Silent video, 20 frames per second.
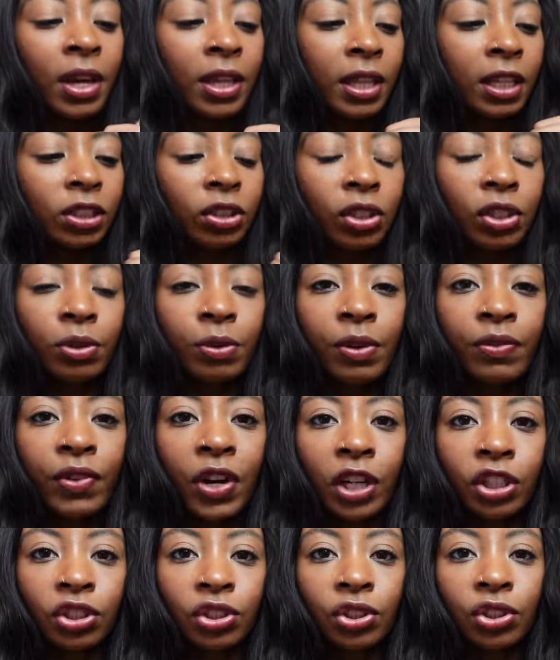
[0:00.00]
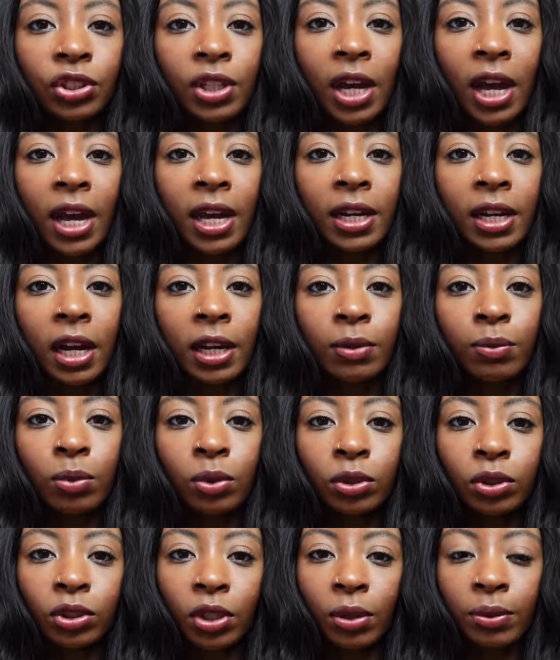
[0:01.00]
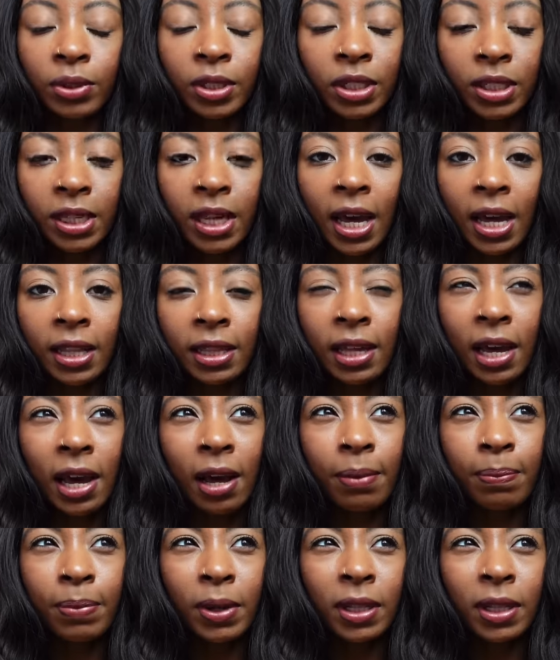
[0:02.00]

There's a newer version and I was going to get that,